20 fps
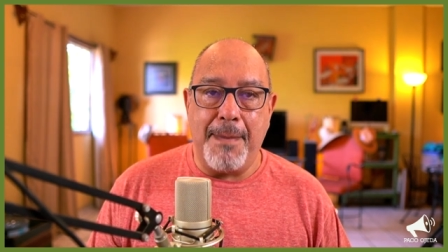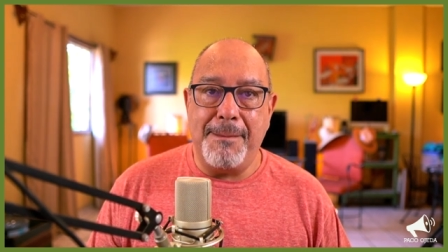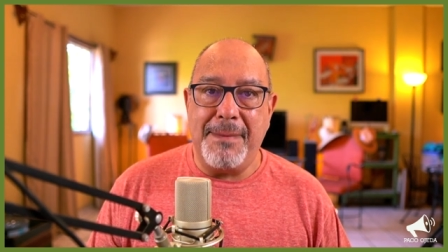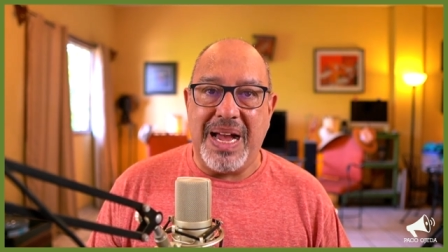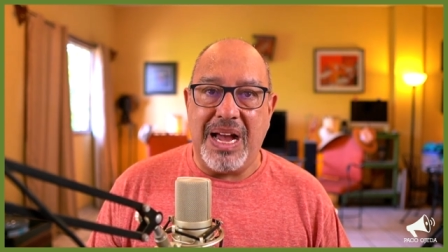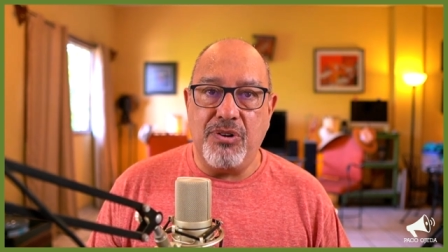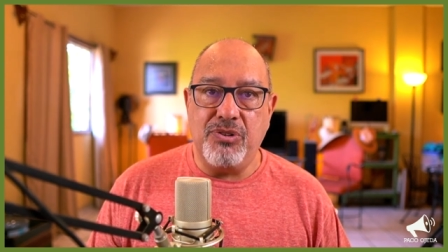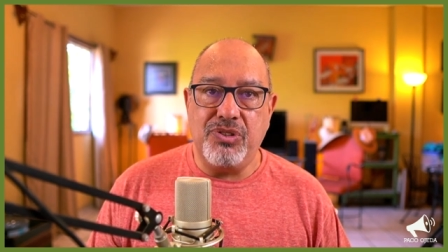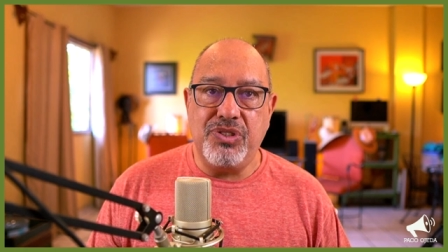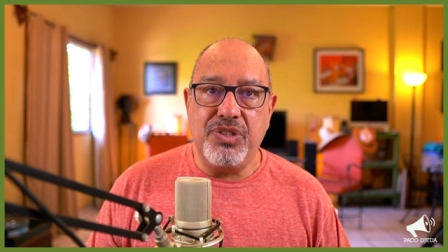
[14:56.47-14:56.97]

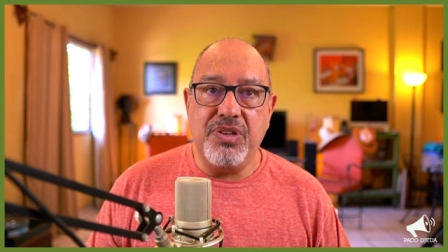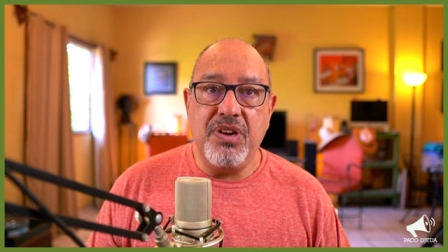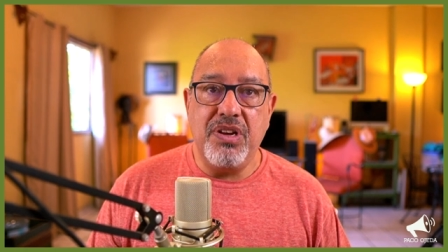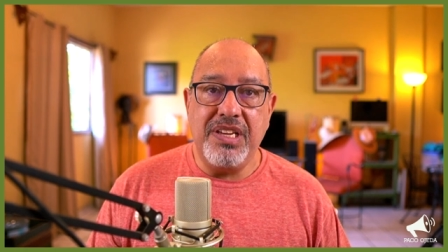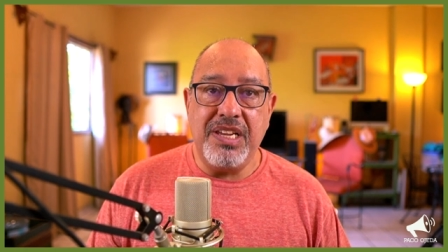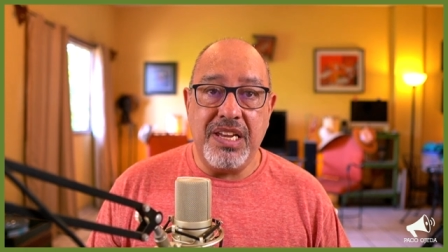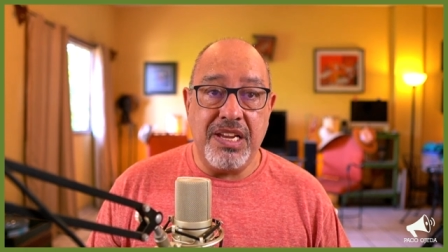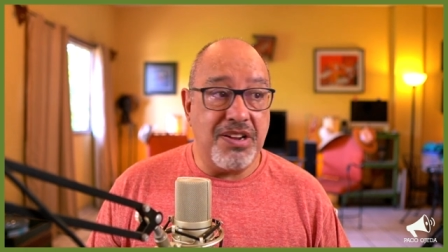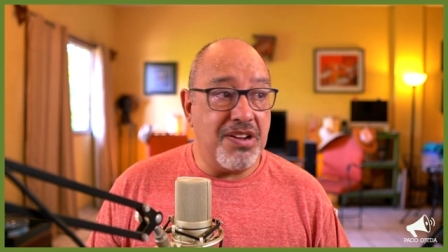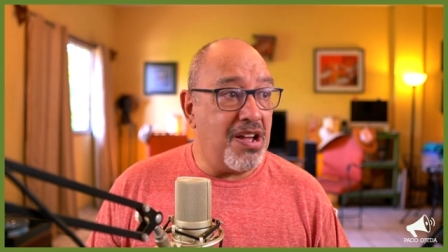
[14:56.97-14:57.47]
about
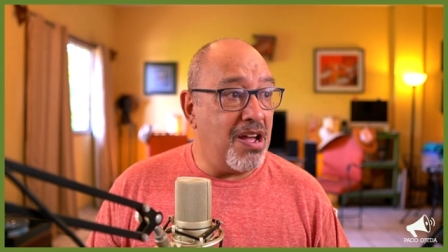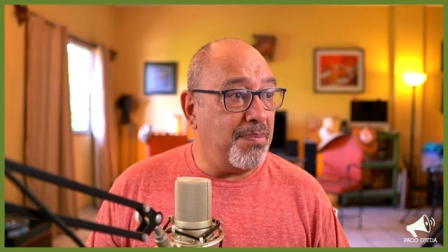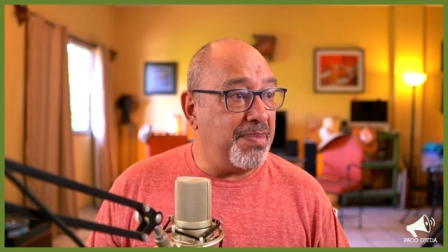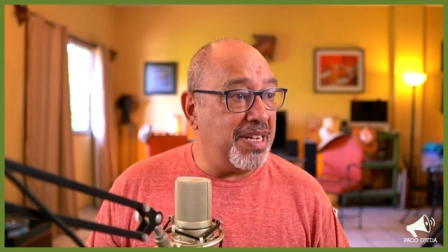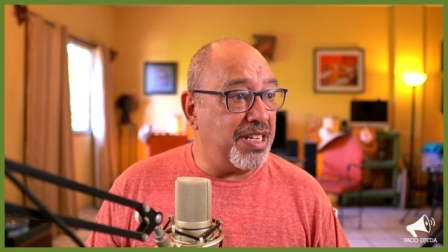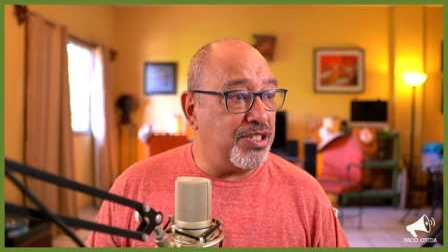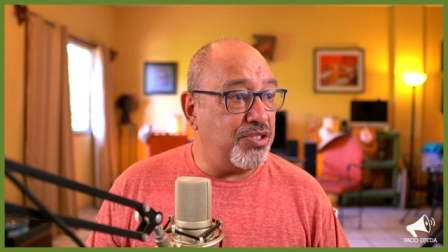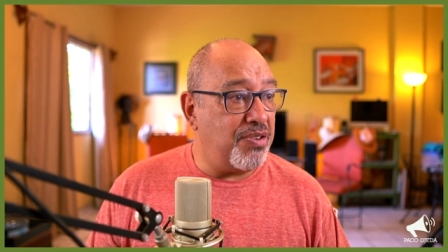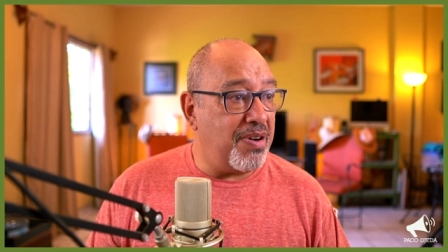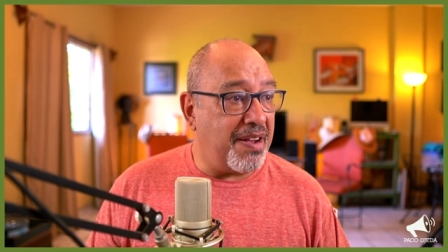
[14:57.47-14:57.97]

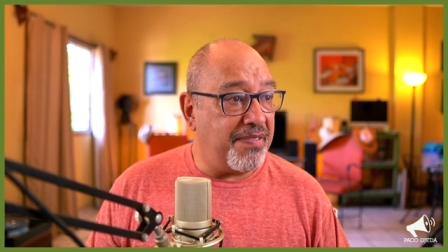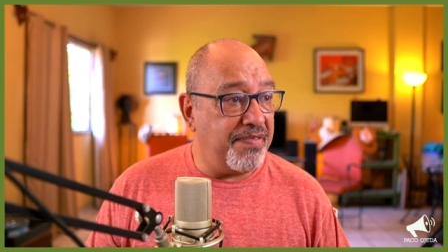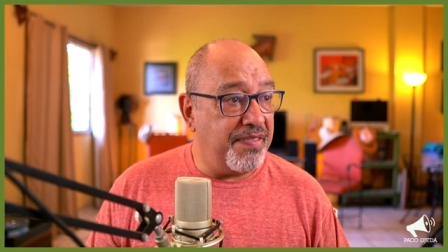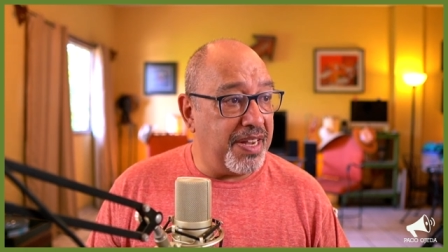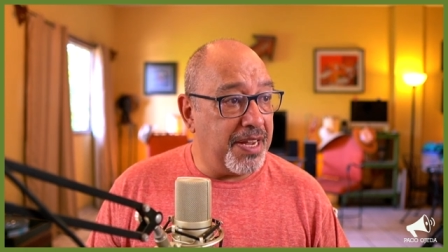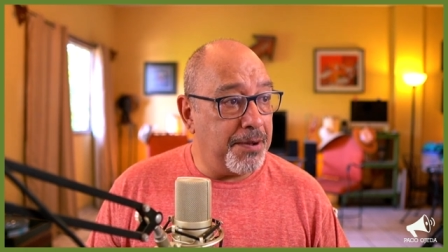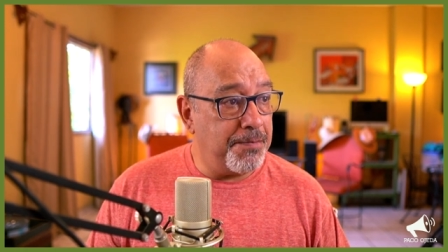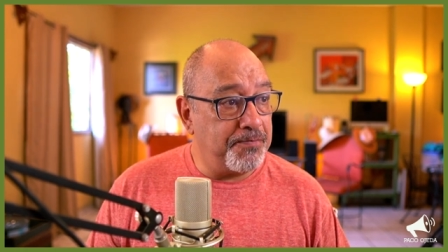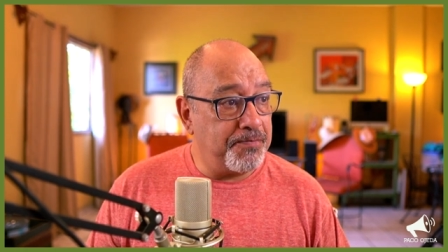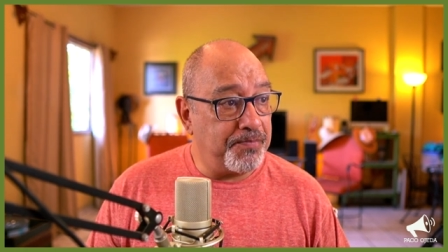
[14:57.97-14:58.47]
incoming
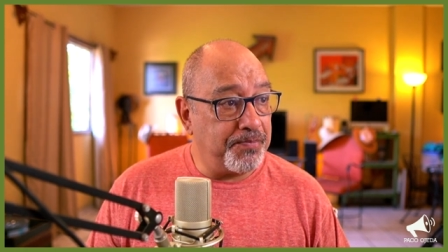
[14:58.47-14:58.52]
traffic.